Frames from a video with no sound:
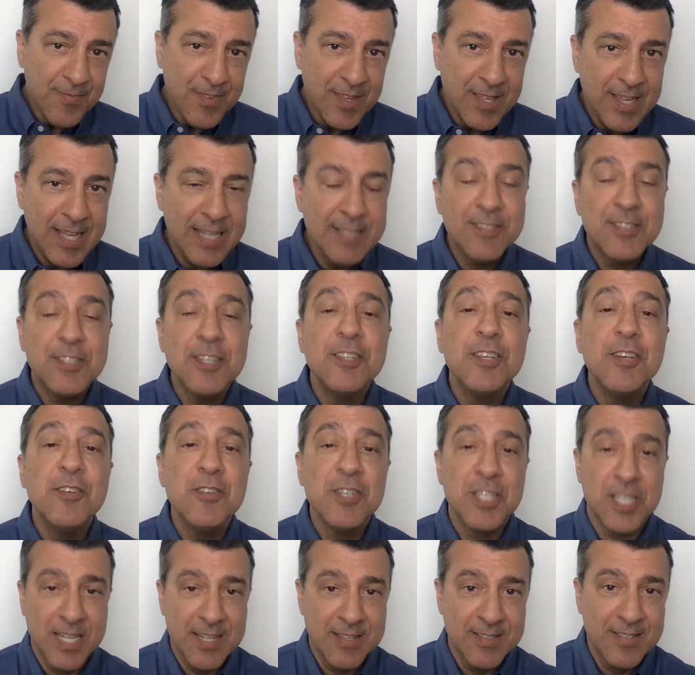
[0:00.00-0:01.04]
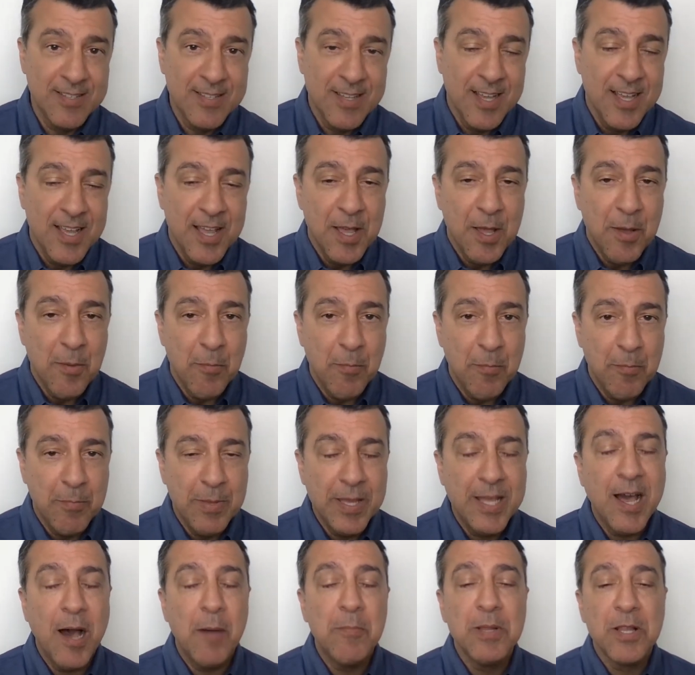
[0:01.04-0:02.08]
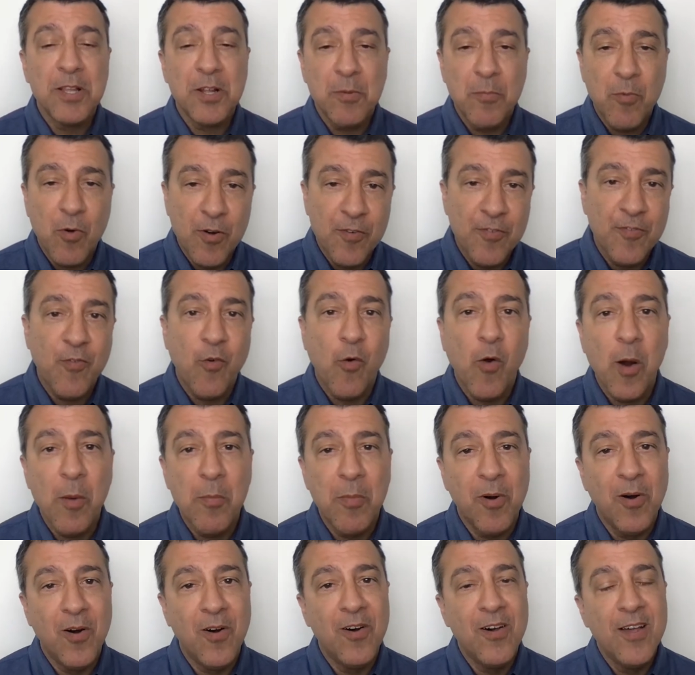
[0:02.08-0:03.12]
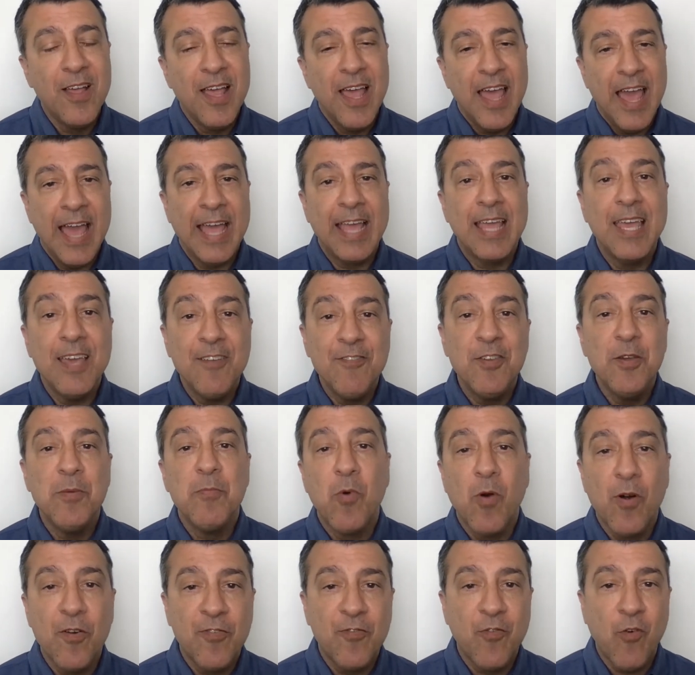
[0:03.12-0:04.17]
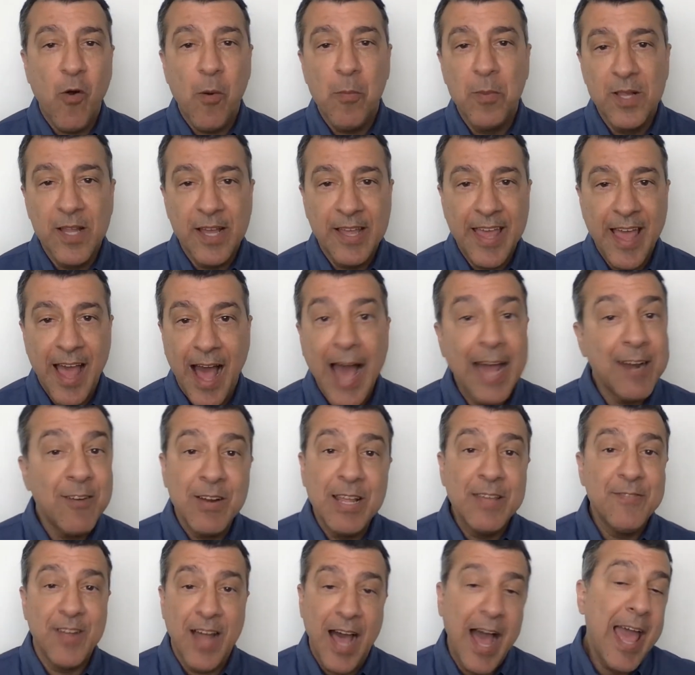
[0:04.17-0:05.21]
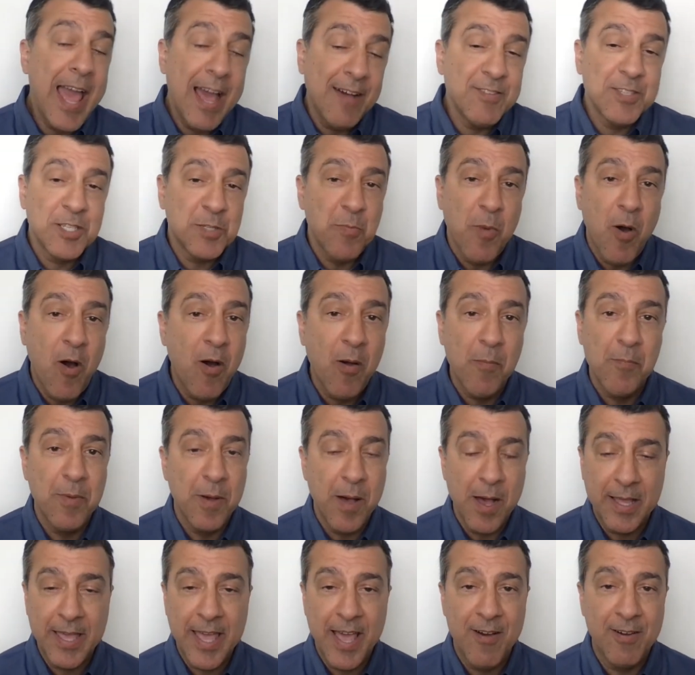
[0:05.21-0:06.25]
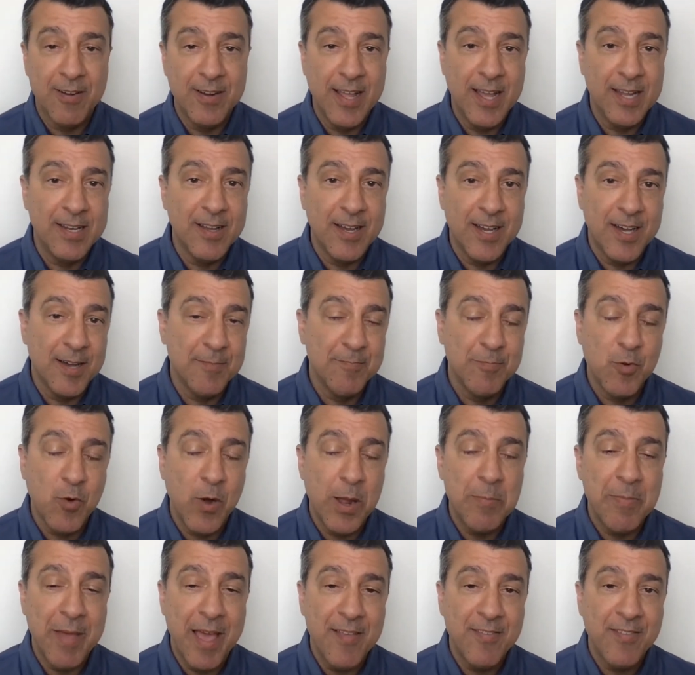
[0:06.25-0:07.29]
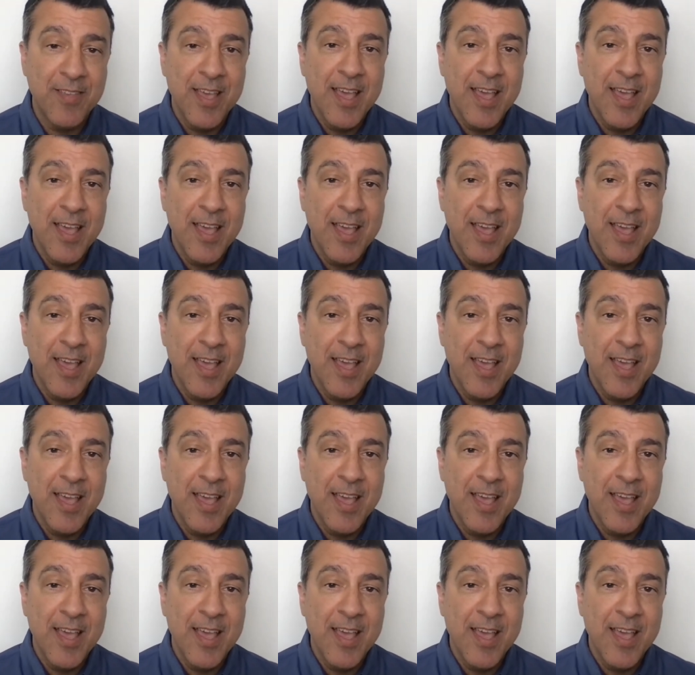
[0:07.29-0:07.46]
institutions become a little more formal and give you more formal account. I have a small account at Coinbase.